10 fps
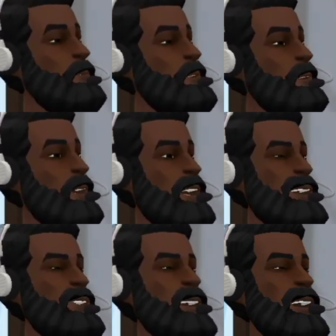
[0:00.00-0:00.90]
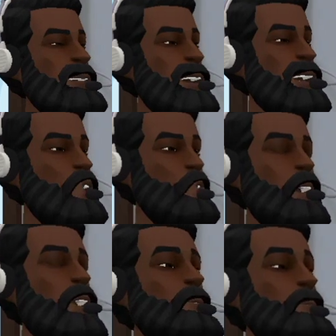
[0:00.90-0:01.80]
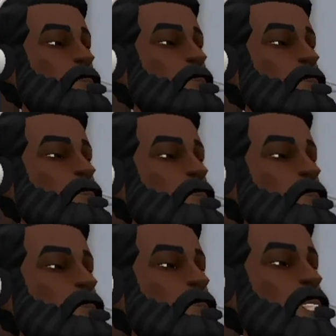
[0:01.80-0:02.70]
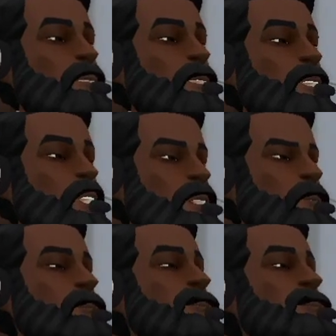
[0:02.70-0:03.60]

Trying to locate a better option is absurd.